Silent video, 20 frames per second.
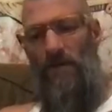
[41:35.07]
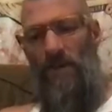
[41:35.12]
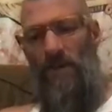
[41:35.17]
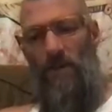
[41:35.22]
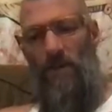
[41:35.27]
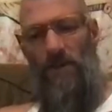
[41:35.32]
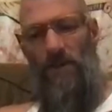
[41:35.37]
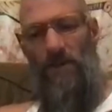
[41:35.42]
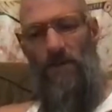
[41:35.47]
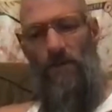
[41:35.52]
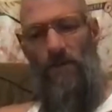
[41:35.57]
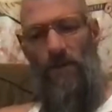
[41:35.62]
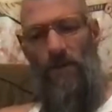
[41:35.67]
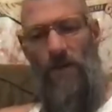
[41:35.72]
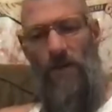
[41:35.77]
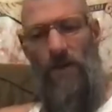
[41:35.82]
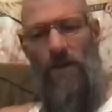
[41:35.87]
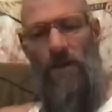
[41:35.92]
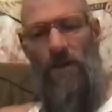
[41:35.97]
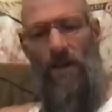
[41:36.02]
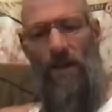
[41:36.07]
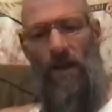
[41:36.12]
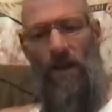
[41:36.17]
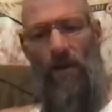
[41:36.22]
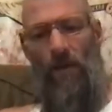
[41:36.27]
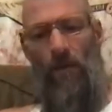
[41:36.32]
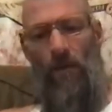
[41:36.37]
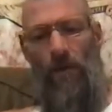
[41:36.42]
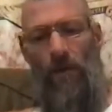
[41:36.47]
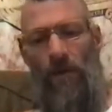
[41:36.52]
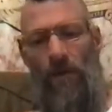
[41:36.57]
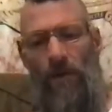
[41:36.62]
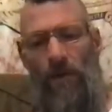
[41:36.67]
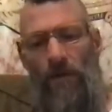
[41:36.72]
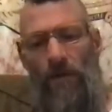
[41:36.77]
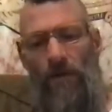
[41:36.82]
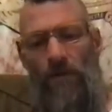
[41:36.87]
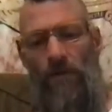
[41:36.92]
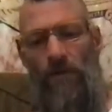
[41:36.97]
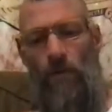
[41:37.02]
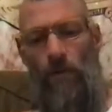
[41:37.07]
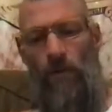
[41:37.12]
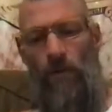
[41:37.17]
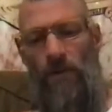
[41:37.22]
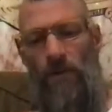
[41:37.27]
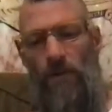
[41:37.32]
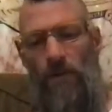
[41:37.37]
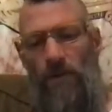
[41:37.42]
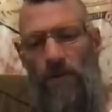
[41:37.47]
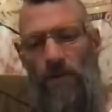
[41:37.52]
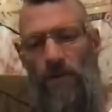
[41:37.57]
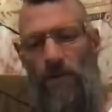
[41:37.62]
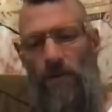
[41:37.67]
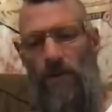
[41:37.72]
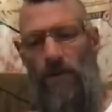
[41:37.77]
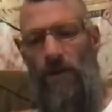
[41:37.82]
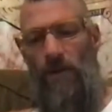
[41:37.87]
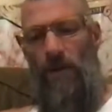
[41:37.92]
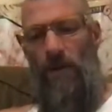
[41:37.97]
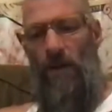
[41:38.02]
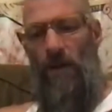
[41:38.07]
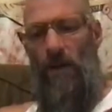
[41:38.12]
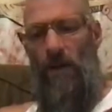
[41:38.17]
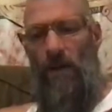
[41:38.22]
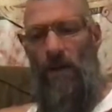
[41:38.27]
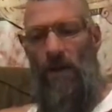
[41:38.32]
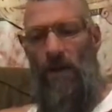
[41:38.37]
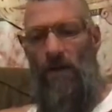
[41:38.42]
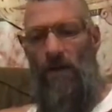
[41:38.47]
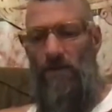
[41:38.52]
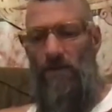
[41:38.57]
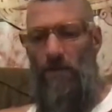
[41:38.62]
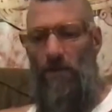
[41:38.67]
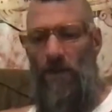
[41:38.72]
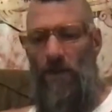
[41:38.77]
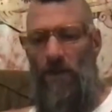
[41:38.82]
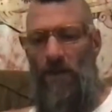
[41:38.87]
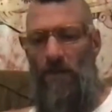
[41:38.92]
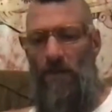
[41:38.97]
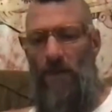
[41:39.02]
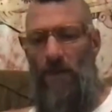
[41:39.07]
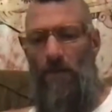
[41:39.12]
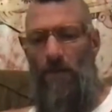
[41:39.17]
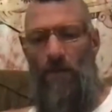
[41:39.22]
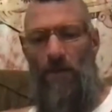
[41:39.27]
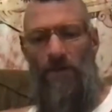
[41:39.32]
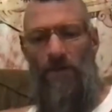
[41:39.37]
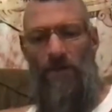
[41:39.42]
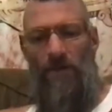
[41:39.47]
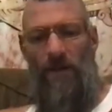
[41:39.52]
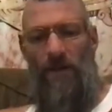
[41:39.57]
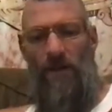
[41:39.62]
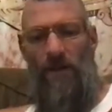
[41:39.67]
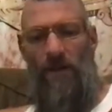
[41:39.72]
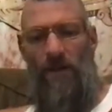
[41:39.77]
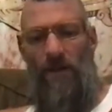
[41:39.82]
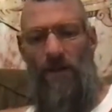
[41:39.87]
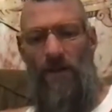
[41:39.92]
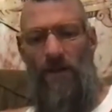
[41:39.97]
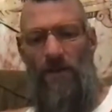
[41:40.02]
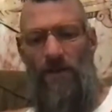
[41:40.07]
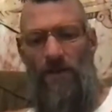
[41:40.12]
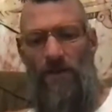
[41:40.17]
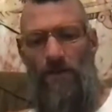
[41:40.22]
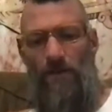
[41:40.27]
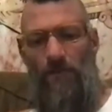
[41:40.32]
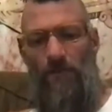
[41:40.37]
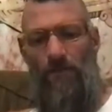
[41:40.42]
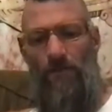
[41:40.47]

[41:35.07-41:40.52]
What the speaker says: saw myself looking outward toward the earth, contemplating my present incarnation.